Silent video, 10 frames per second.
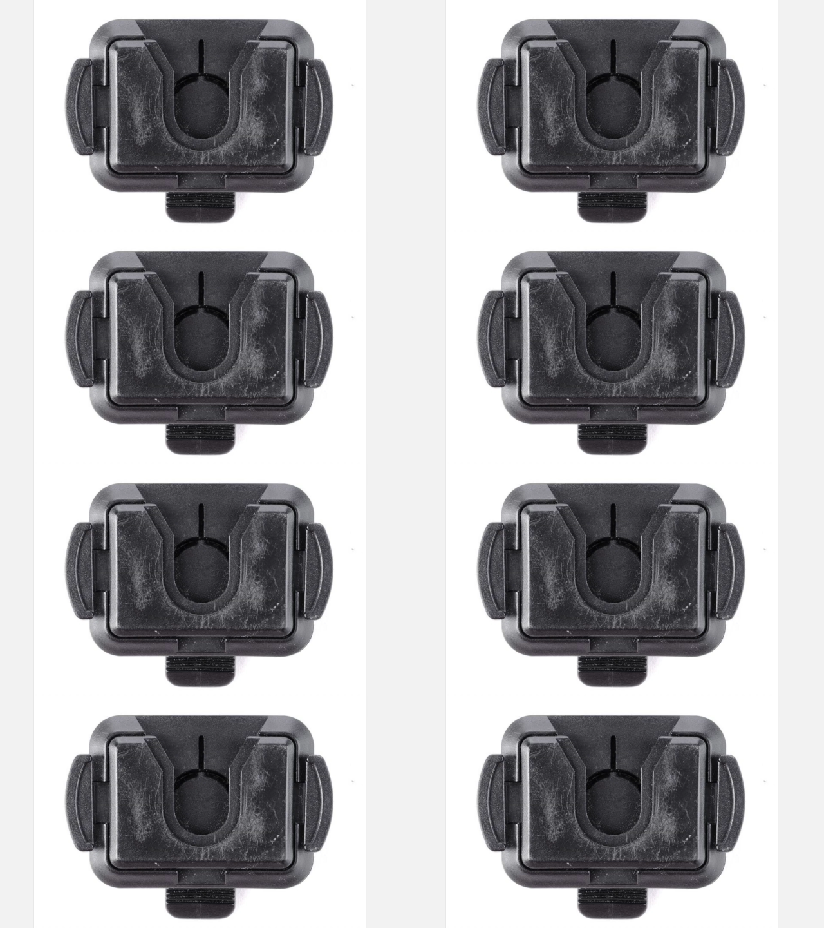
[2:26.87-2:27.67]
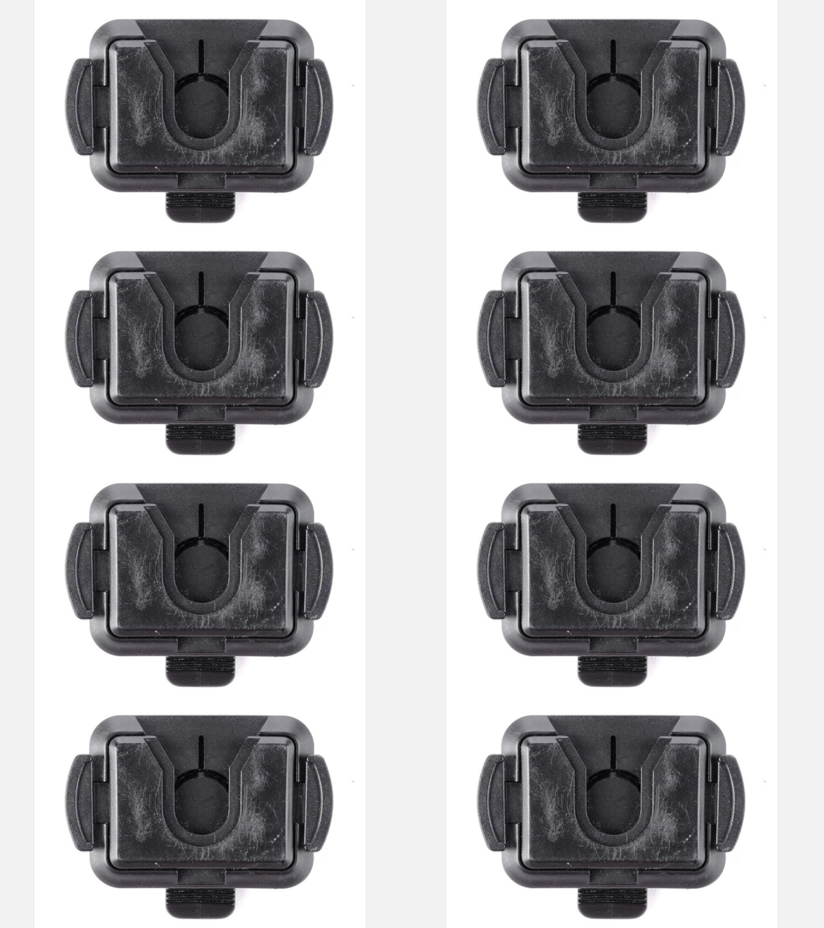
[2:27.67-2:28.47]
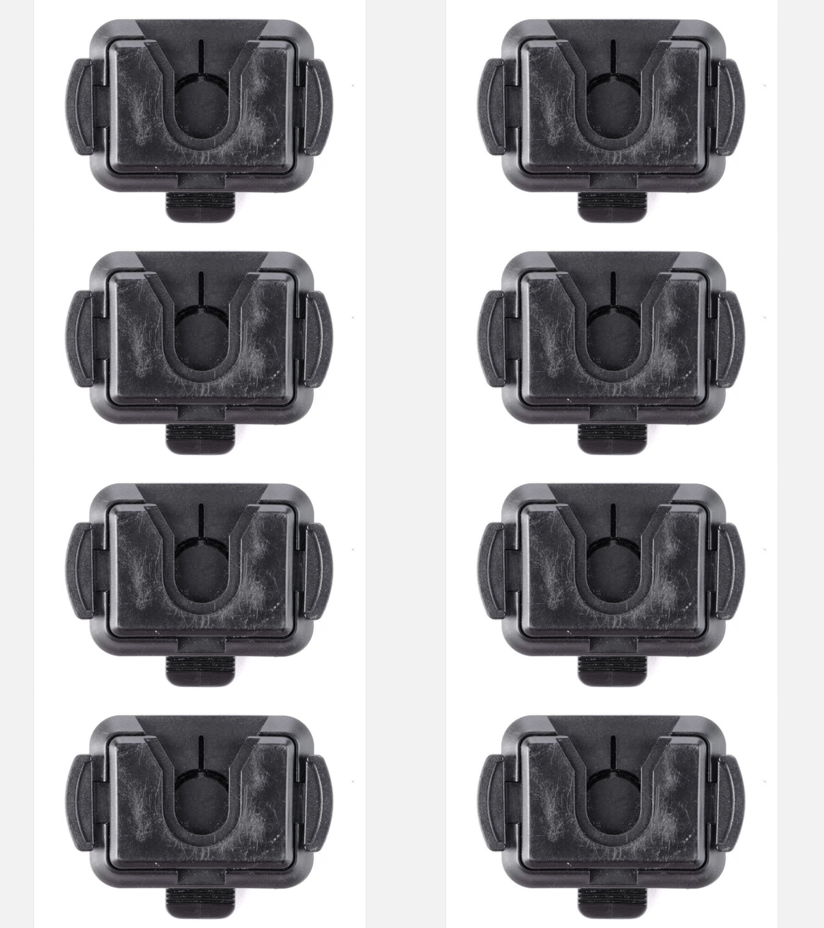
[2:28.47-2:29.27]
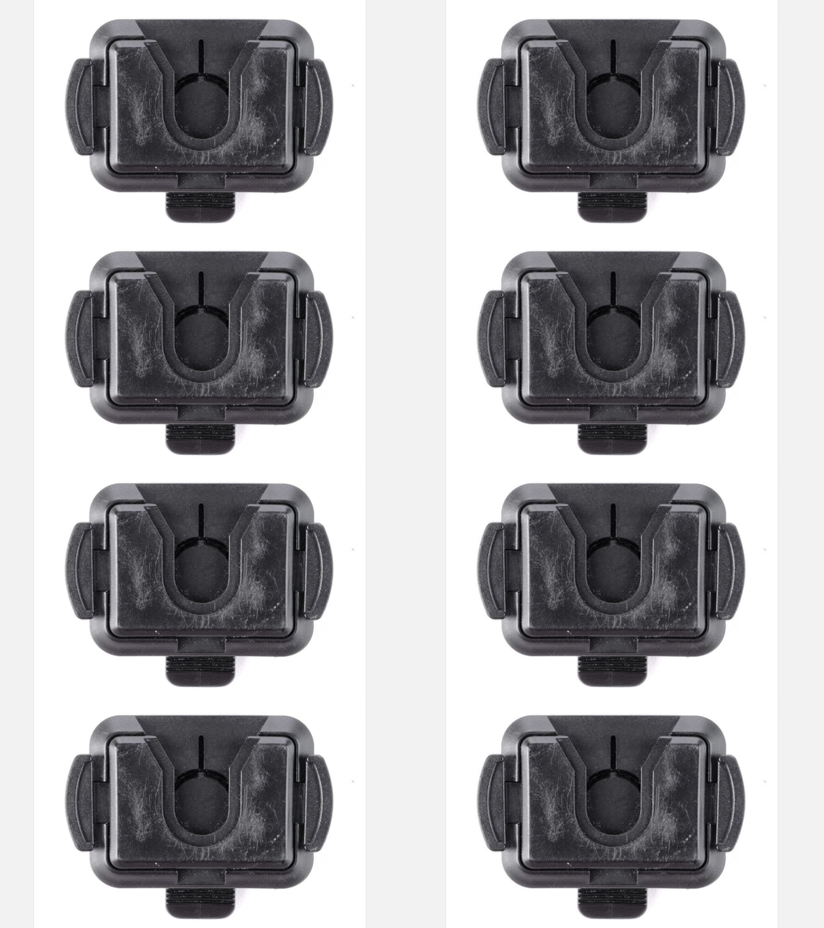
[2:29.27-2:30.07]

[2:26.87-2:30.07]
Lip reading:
(no speaker visible)